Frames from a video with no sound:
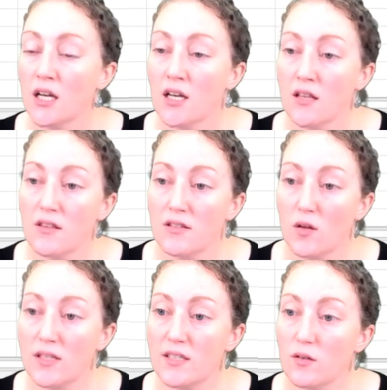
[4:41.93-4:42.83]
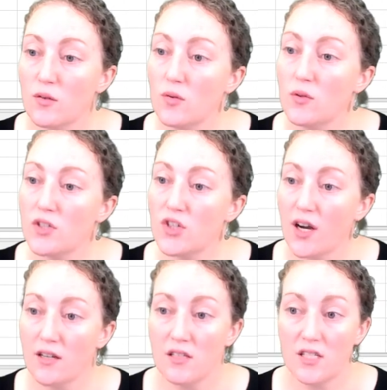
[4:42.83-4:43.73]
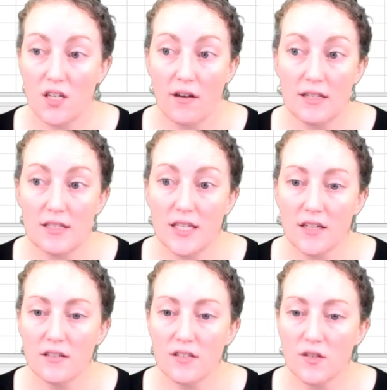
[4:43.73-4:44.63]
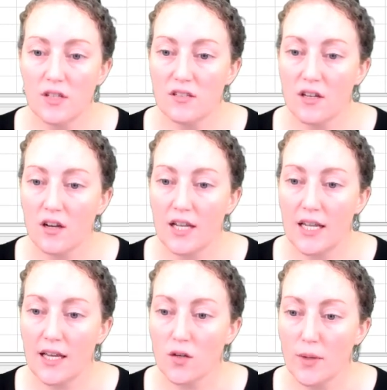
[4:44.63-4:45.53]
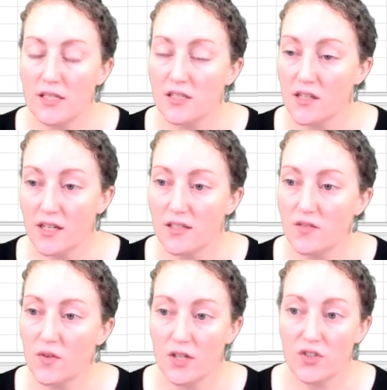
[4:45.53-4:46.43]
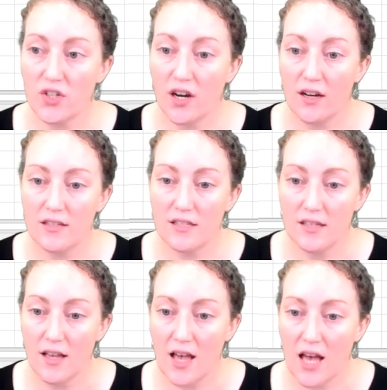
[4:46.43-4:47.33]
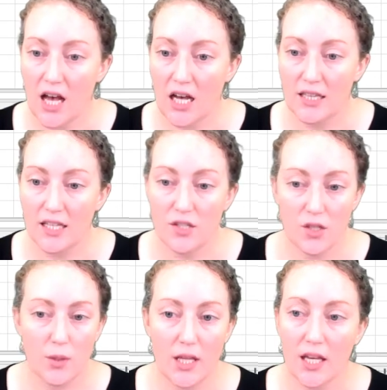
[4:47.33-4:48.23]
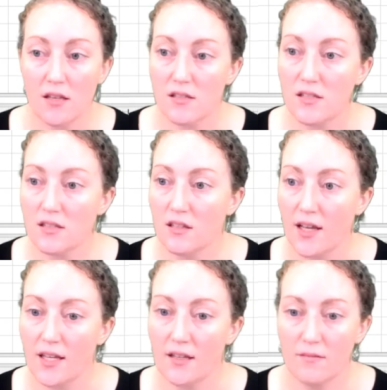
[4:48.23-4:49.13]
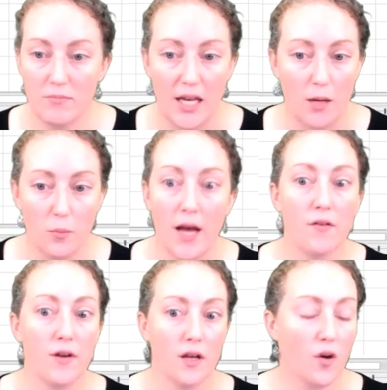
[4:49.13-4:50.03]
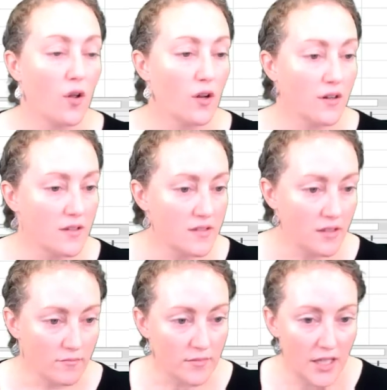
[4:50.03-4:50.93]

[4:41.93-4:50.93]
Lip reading: There's also chart styles here. So these are kind of like quick styles for your chart. And they do things like, background colors, and